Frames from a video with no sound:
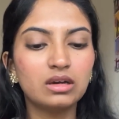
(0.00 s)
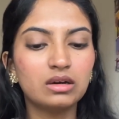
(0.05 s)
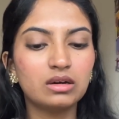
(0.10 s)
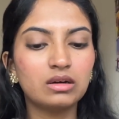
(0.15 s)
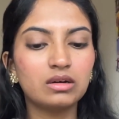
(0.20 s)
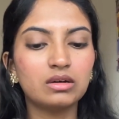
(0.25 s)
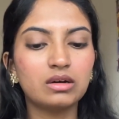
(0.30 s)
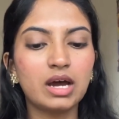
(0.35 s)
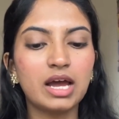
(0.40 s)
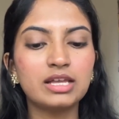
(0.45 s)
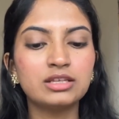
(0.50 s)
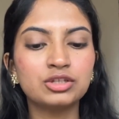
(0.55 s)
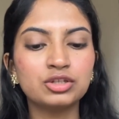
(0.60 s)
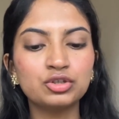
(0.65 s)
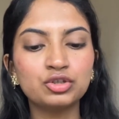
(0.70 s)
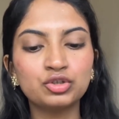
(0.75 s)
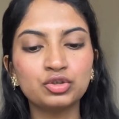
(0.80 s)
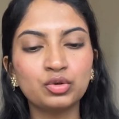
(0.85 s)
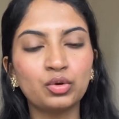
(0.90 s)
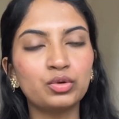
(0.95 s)
I'll
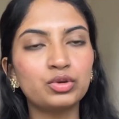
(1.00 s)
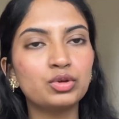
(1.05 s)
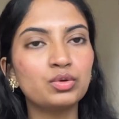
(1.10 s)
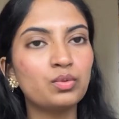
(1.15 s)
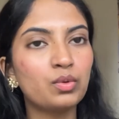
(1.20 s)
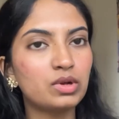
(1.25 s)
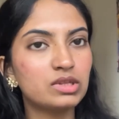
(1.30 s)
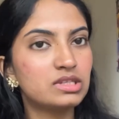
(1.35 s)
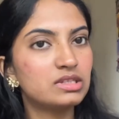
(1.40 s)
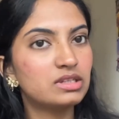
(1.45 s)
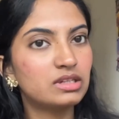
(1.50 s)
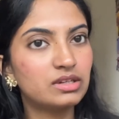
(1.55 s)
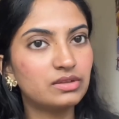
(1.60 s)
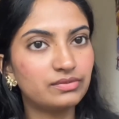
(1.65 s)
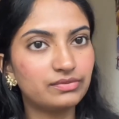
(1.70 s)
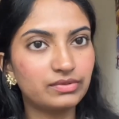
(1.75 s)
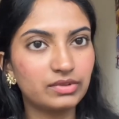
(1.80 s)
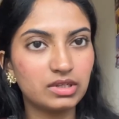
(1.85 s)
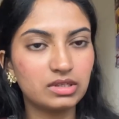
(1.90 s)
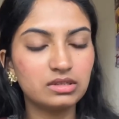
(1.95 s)
just show you what's the
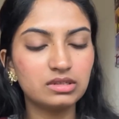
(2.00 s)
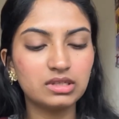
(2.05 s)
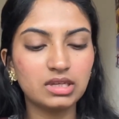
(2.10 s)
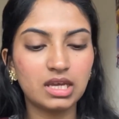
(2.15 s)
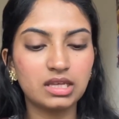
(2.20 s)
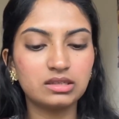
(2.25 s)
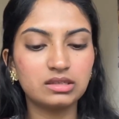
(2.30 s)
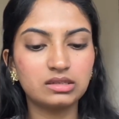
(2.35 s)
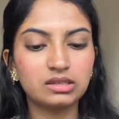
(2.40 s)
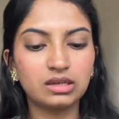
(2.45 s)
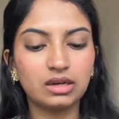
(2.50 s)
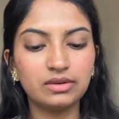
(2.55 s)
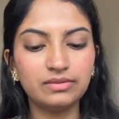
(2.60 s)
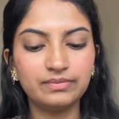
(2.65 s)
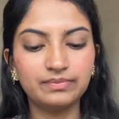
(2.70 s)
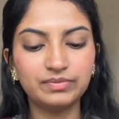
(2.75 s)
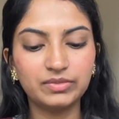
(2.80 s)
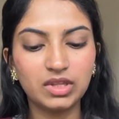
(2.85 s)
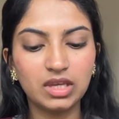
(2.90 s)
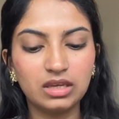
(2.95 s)
difference and stuff.
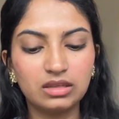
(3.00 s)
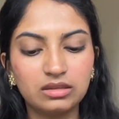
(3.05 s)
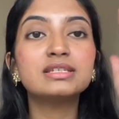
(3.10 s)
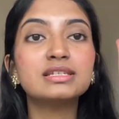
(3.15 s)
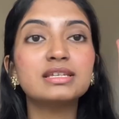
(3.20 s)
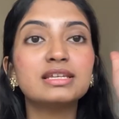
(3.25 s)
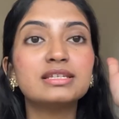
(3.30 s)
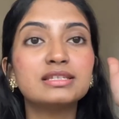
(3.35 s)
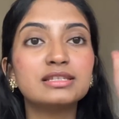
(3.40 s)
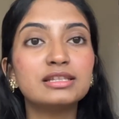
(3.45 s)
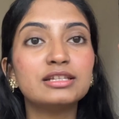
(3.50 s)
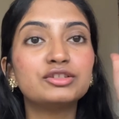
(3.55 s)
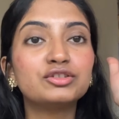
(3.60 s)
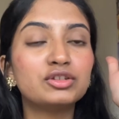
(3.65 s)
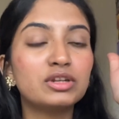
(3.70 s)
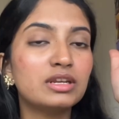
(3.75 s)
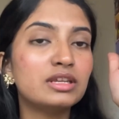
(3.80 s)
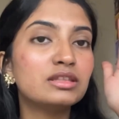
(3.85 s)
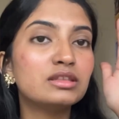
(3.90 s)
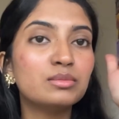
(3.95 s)
This is
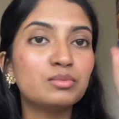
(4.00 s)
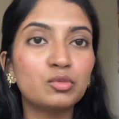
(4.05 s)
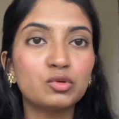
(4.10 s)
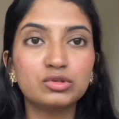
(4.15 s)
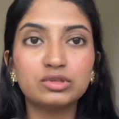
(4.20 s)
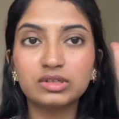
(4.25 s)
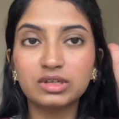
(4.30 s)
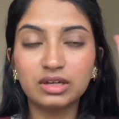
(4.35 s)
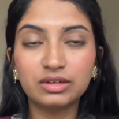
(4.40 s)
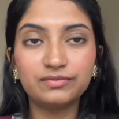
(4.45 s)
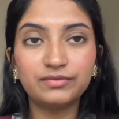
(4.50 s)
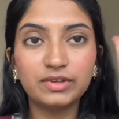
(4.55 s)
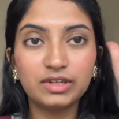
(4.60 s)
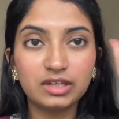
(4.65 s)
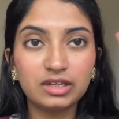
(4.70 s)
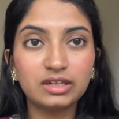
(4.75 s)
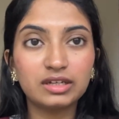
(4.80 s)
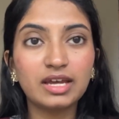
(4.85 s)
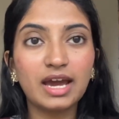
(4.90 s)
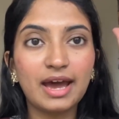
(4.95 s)
literally the most
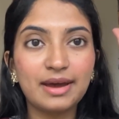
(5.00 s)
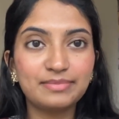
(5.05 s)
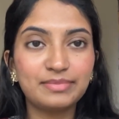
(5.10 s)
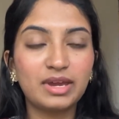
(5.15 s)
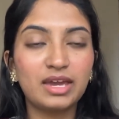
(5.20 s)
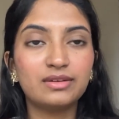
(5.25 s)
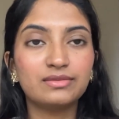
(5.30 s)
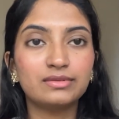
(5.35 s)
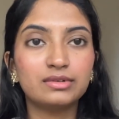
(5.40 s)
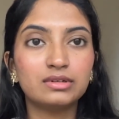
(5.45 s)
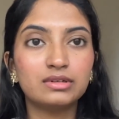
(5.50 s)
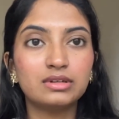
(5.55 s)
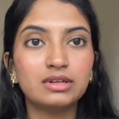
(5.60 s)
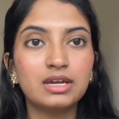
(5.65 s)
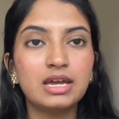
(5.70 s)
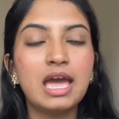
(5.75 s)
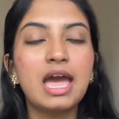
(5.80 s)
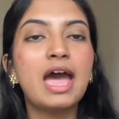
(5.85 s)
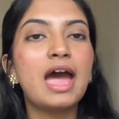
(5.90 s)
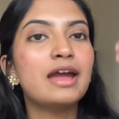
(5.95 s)
convenient app ever,
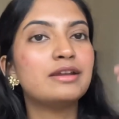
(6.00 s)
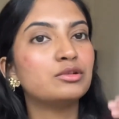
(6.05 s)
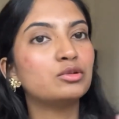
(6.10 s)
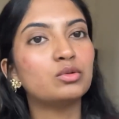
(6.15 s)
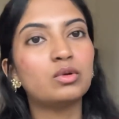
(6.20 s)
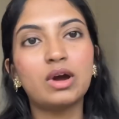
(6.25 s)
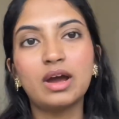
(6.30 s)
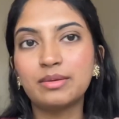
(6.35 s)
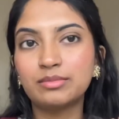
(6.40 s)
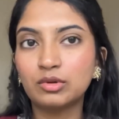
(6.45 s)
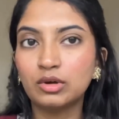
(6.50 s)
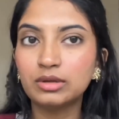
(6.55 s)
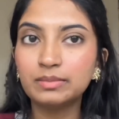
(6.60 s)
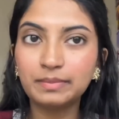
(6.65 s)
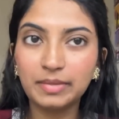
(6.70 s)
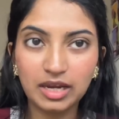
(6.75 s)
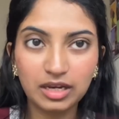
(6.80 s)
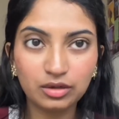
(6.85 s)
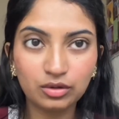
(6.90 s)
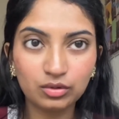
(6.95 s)
and no, I'm
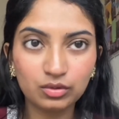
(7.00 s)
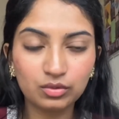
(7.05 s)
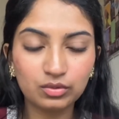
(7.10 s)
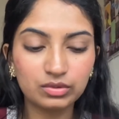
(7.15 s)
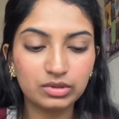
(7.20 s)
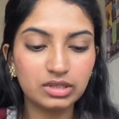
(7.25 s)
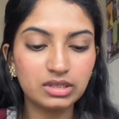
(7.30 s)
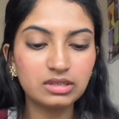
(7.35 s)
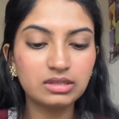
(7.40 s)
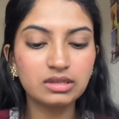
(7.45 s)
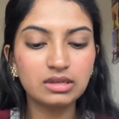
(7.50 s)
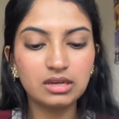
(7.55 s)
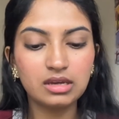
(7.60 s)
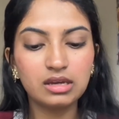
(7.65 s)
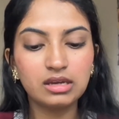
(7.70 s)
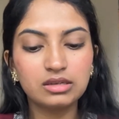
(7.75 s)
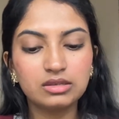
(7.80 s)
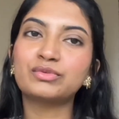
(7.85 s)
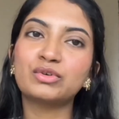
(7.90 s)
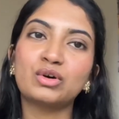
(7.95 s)
not paid to do this.
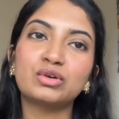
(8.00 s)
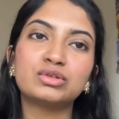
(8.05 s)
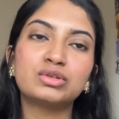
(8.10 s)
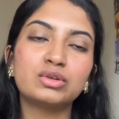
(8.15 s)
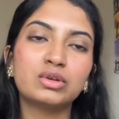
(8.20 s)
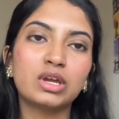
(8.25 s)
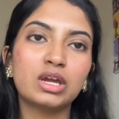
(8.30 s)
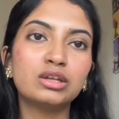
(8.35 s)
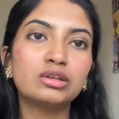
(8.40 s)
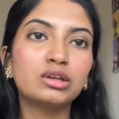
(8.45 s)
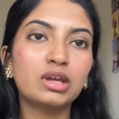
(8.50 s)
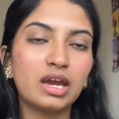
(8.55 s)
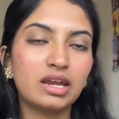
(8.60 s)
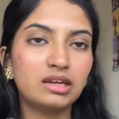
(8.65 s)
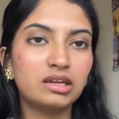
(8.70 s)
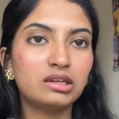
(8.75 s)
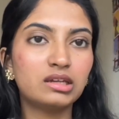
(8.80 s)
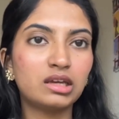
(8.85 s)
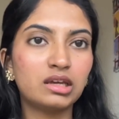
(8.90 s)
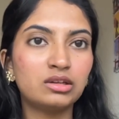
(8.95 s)
Of course, you can
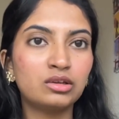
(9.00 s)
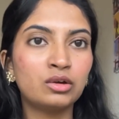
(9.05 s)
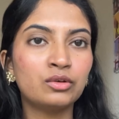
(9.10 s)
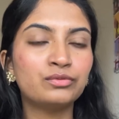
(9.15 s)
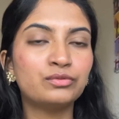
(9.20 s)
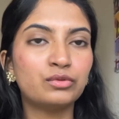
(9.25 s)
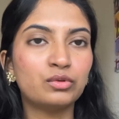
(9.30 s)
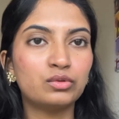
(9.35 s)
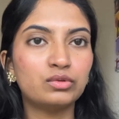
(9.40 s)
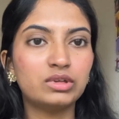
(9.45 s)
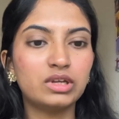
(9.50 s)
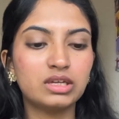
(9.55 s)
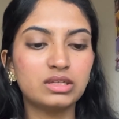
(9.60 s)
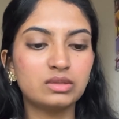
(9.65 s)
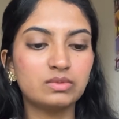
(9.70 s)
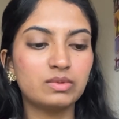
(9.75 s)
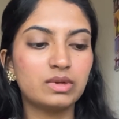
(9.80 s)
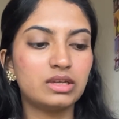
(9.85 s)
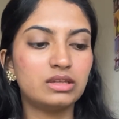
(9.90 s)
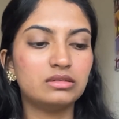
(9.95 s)
edit in your phone
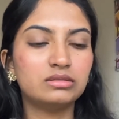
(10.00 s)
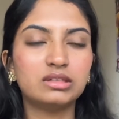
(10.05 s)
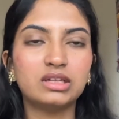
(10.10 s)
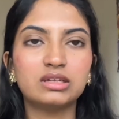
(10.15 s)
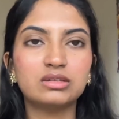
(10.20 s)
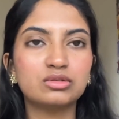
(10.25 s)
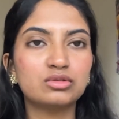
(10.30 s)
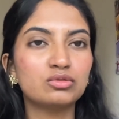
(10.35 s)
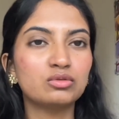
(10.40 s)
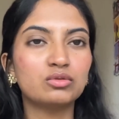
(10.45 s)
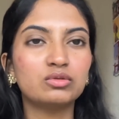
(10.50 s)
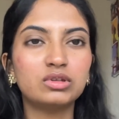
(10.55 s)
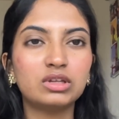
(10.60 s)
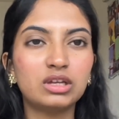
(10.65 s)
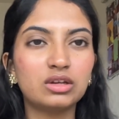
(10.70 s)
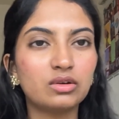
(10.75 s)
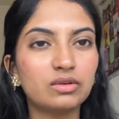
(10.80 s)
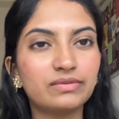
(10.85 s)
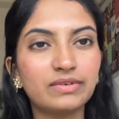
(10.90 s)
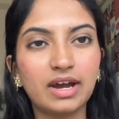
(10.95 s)
as well. There's no
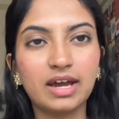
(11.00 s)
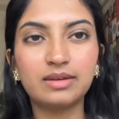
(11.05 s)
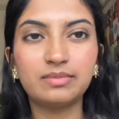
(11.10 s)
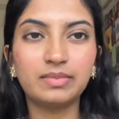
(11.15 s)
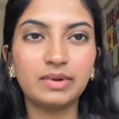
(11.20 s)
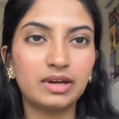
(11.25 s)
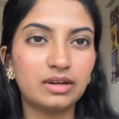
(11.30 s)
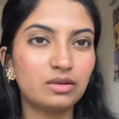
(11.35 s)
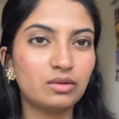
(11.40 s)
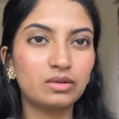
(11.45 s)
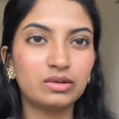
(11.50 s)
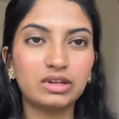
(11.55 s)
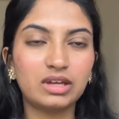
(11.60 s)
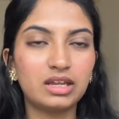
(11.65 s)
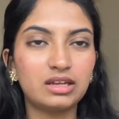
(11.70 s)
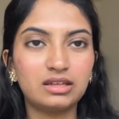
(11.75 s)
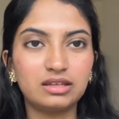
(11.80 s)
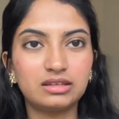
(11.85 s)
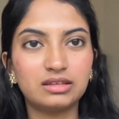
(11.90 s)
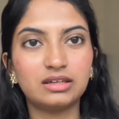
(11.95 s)
need of iPad or
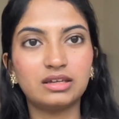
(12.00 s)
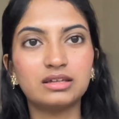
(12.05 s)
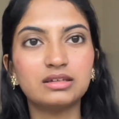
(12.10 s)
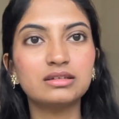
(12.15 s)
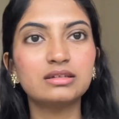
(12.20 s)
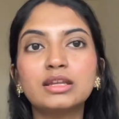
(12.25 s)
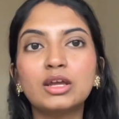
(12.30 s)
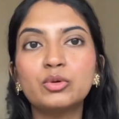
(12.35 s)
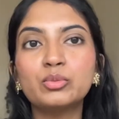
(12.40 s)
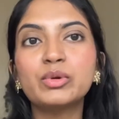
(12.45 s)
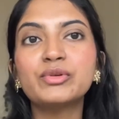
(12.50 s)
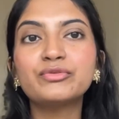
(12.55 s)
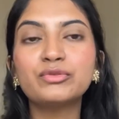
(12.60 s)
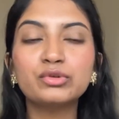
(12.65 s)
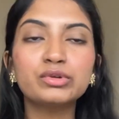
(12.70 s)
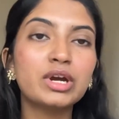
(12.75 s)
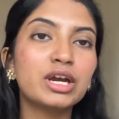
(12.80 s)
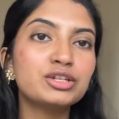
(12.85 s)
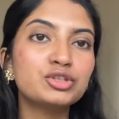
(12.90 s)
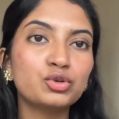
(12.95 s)
anything. Now,
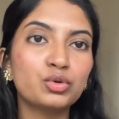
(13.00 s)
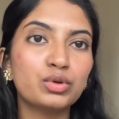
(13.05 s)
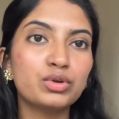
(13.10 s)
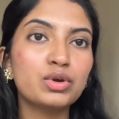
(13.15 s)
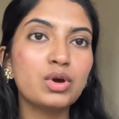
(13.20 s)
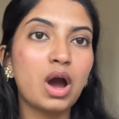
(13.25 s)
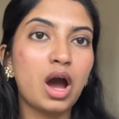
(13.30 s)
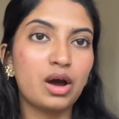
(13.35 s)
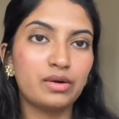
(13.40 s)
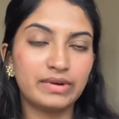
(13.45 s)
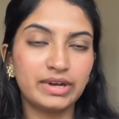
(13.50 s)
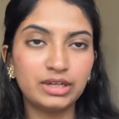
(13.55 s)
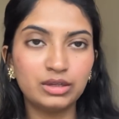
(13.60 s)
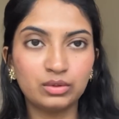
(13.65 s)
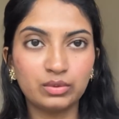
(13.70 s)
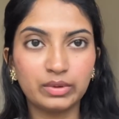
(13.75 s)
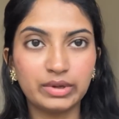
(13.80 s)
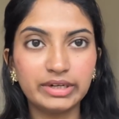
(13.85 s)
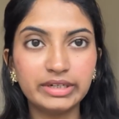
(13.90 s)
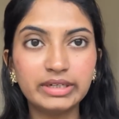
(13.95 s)
before I show you how I
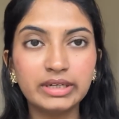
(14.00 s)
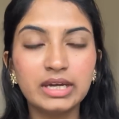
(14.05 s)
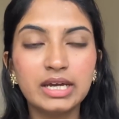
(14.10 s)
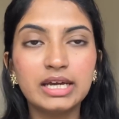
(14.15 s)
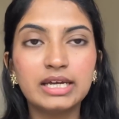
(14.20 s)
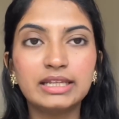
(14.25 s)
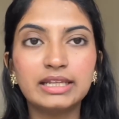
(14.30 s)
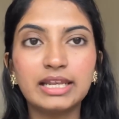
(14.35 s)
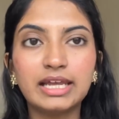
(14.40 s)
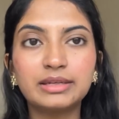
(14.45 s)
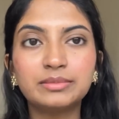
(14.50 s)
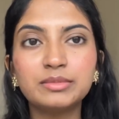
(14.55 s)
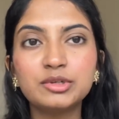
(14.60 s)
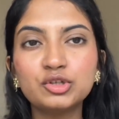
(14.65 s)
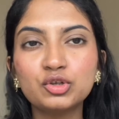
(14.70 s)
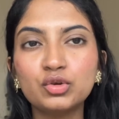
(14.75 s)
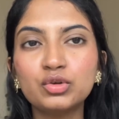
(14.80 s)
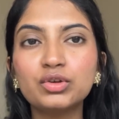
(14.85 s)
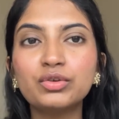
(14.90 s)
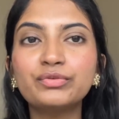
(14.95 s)
do it, let me
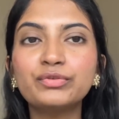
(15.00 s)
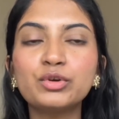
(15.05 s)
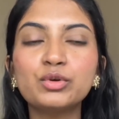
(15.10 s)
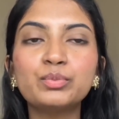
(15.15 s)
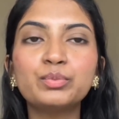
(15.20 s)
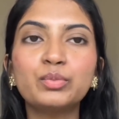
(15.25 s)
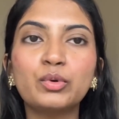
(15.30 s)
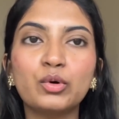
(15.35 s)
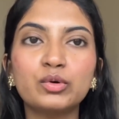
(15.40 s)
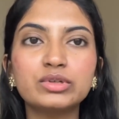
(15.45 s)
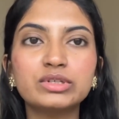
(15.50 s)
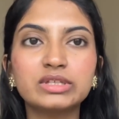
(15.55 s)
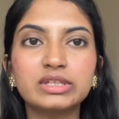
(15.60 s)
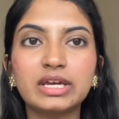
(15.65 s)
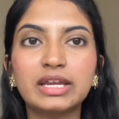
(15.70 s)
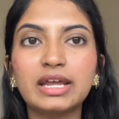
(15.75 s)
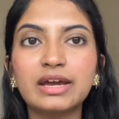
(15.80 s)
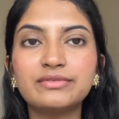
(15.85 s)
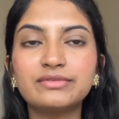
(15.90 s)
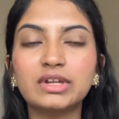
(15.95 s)
show you a few posts
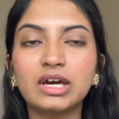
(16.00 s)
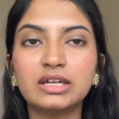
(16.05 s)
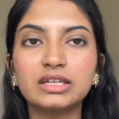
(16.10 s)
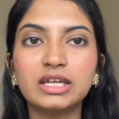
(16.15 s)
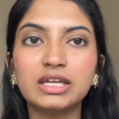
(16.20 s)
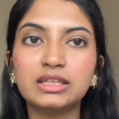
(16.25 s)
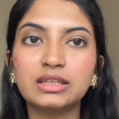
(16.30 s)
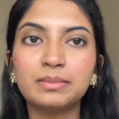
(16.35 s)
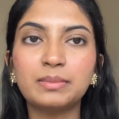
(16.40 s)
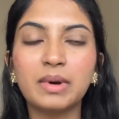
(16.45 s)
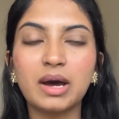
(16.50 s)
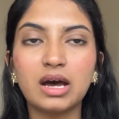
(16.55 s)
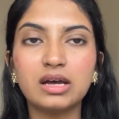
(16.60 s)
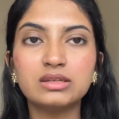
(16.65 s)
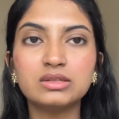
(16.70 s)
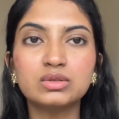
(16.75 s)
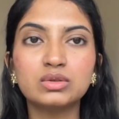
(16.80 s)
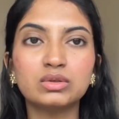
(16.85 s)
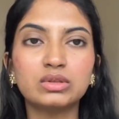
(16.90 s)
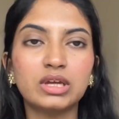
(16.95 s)
that I've done in the
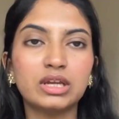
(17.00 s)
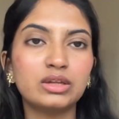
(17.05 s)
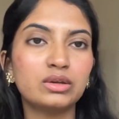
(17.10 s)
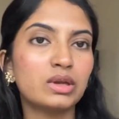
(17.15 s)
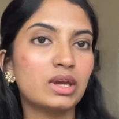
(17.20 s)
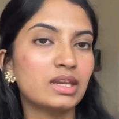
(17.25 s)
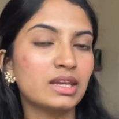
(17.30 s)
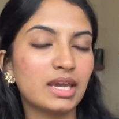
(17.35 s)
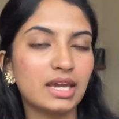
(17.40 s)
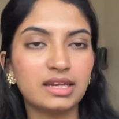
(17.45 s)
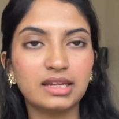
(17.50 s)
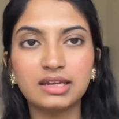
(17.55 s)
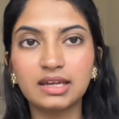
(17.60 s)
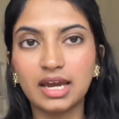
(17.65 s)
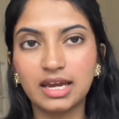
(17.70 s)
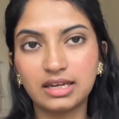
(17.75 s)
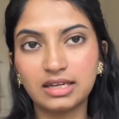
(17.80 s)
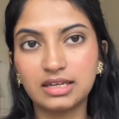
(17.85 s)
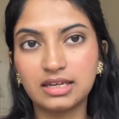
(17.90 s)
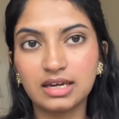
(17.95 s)
past so that you can get an
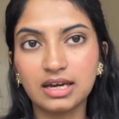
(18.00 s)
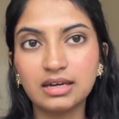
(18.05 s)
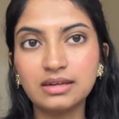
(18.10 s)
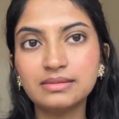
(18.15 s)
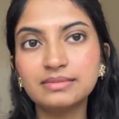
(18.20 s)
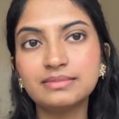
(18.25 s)
idea.